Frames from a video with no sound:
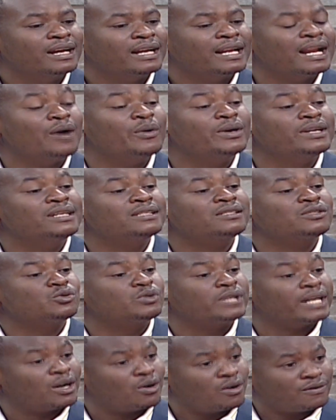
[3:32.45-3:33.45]
Now he needs to
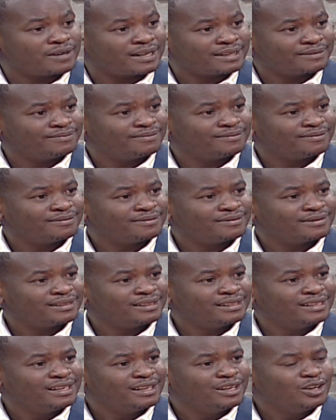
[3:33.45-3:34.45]
take over,
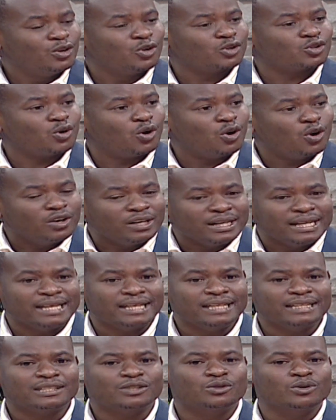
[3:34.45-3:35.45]
not
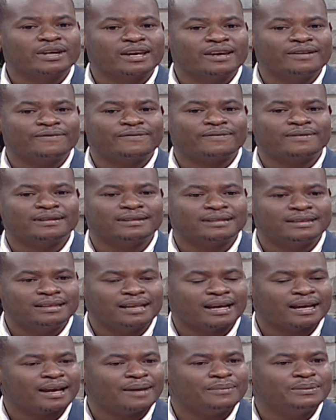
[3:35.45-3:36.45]
only to give,
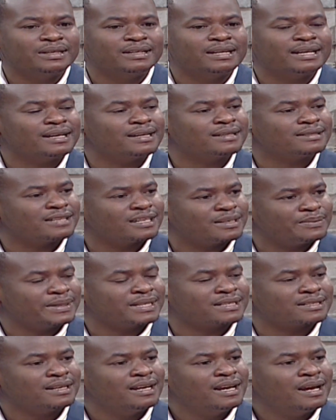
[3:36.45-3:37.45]
the, I mean, uh,
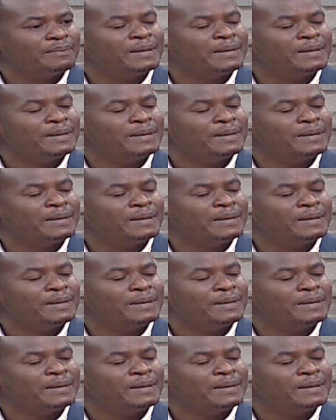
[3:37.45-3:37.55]
statements,